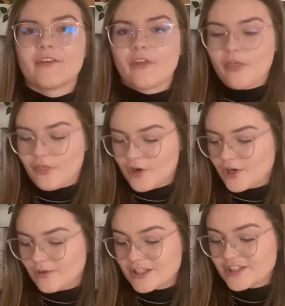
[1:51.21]
The
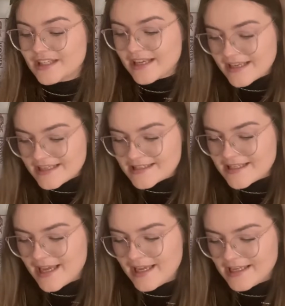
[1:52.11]
third question is
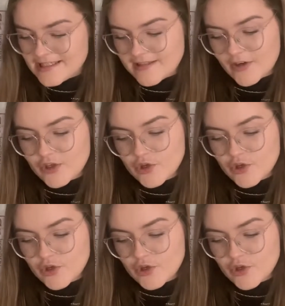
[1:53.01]
there a